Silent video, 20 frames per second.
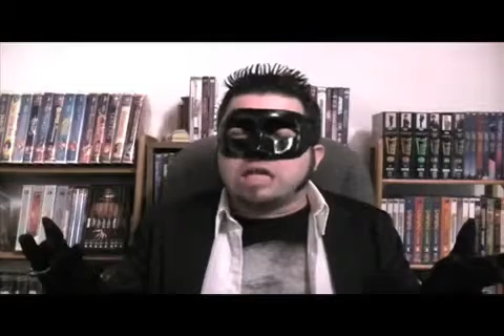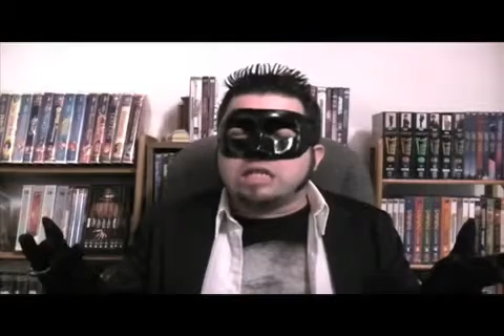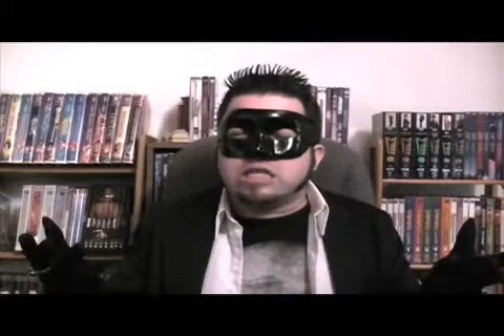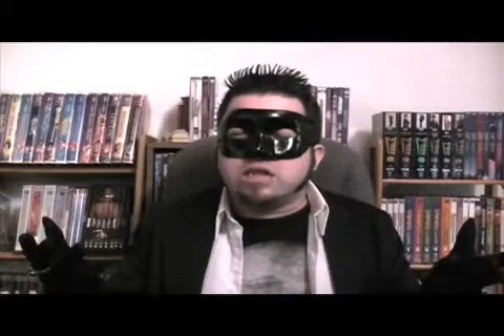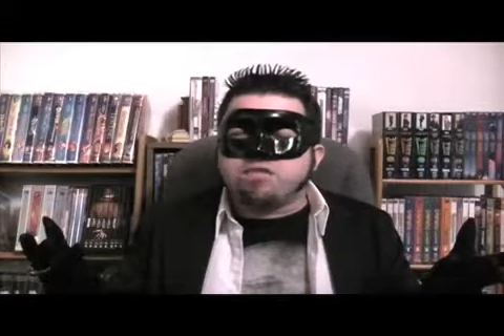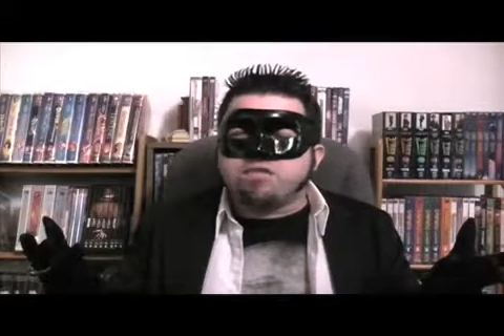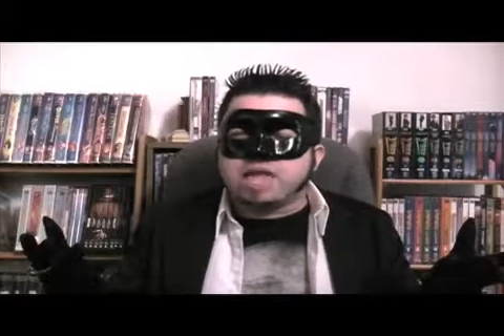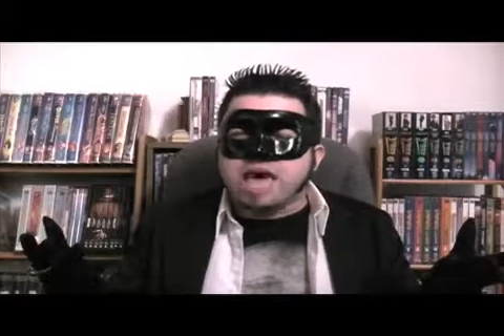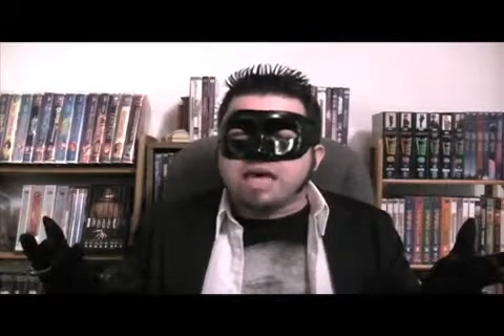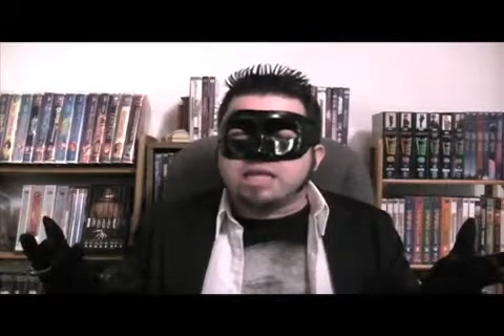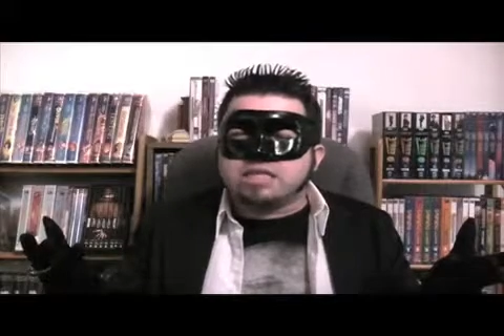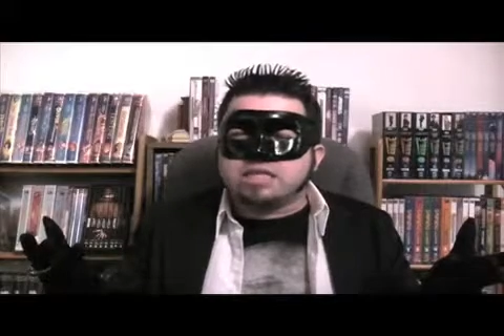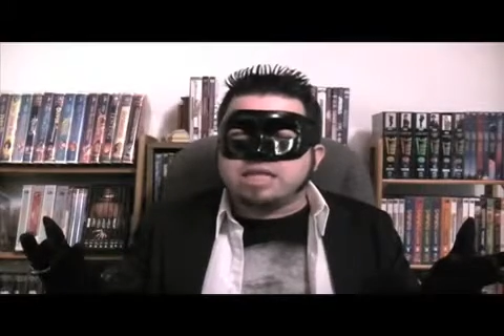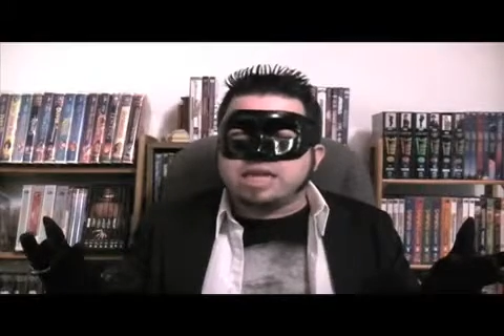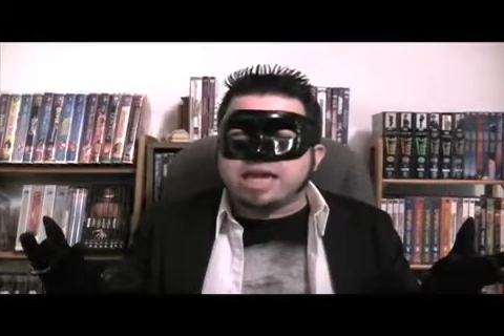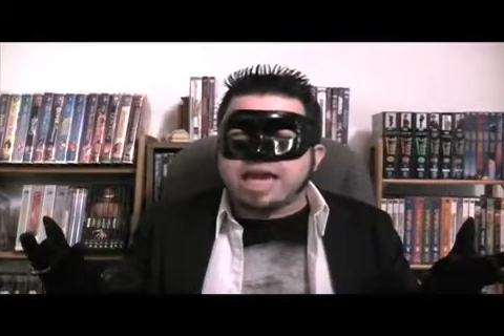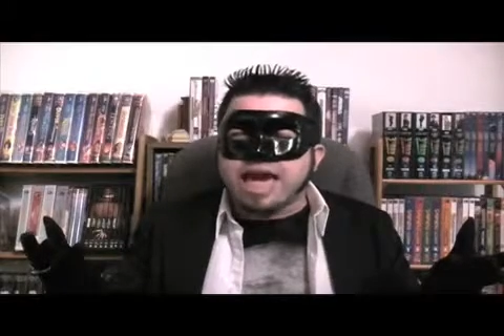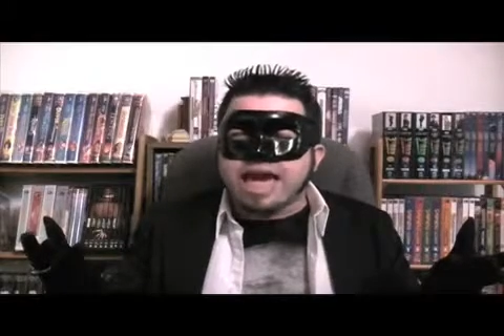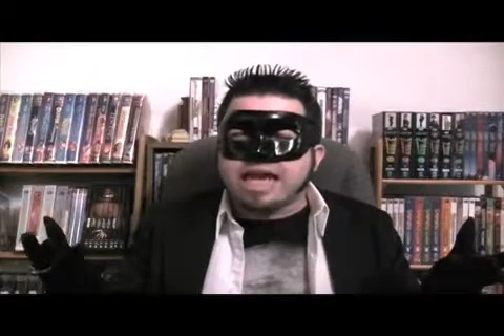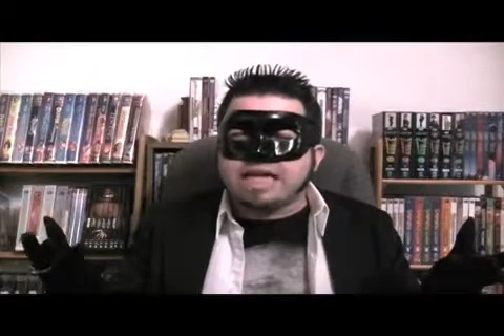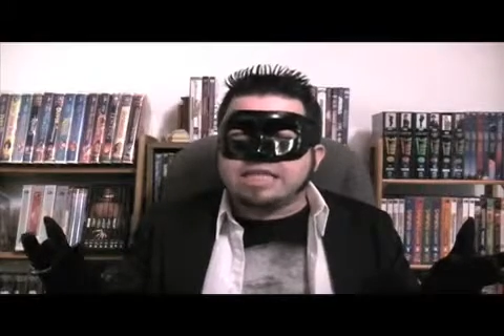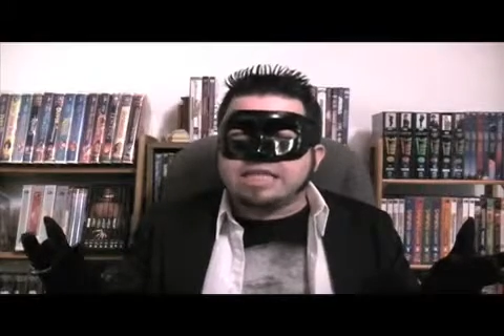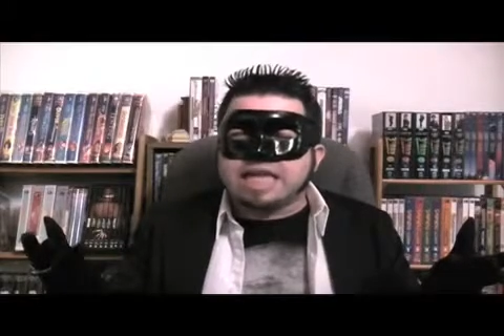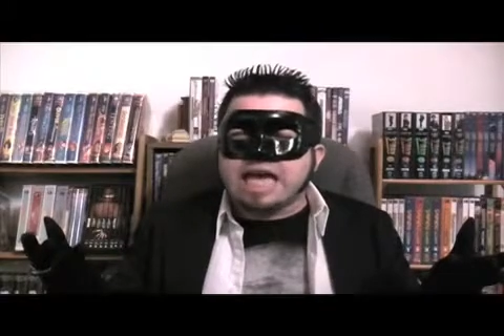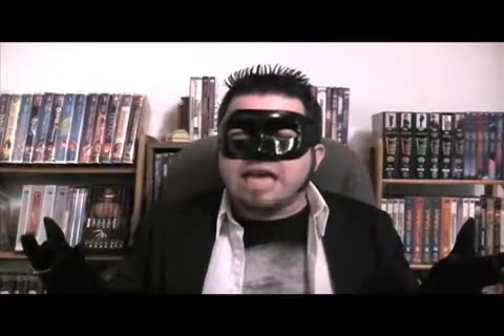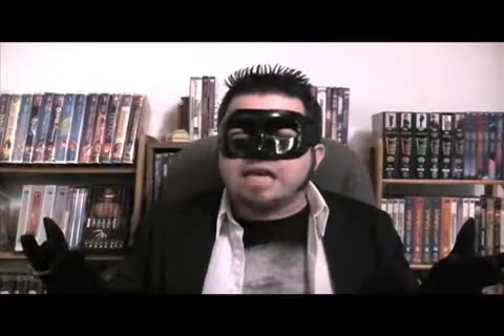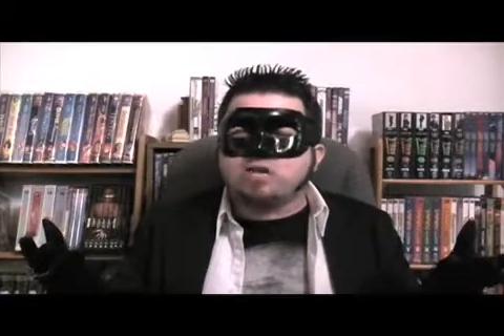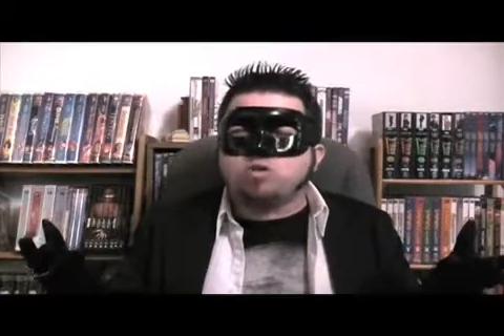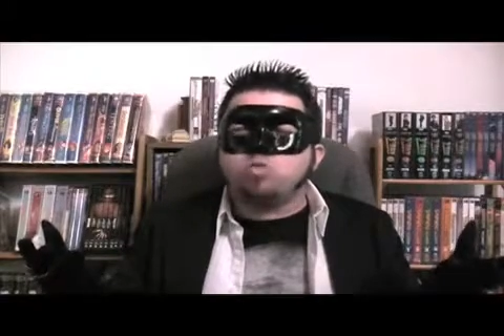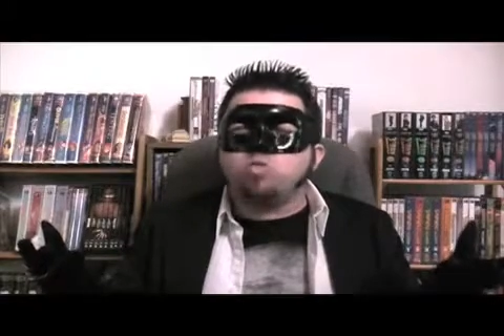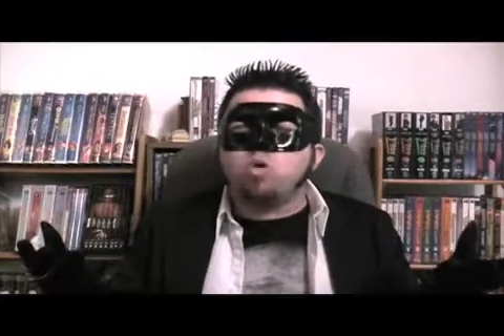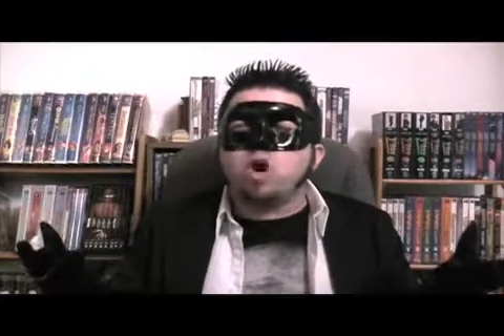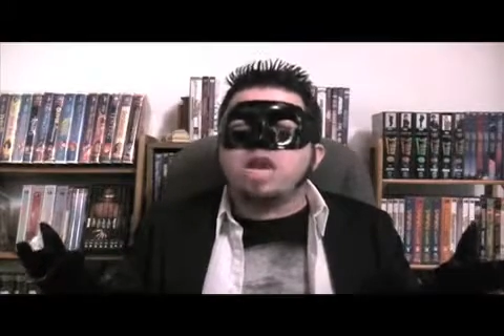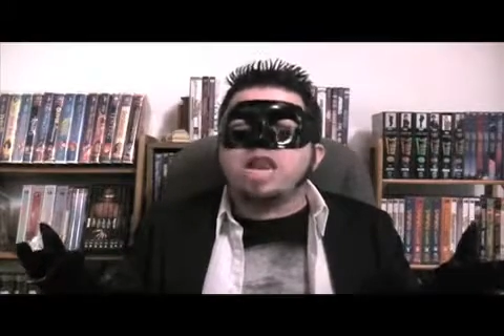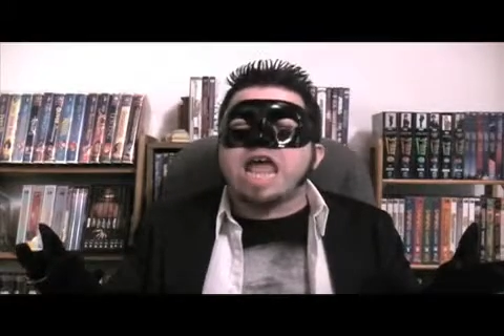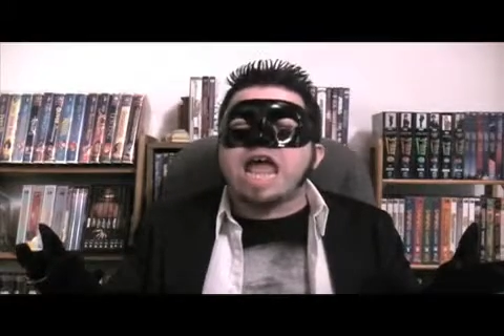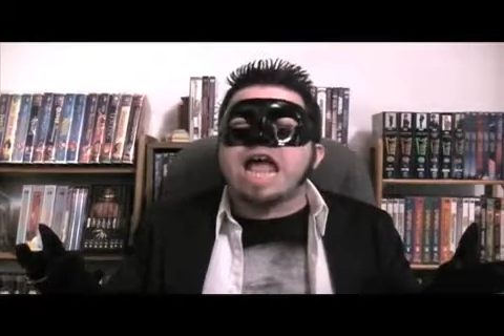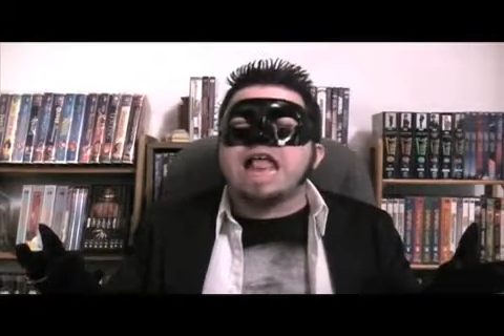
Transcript: Cause if that's the case, that is one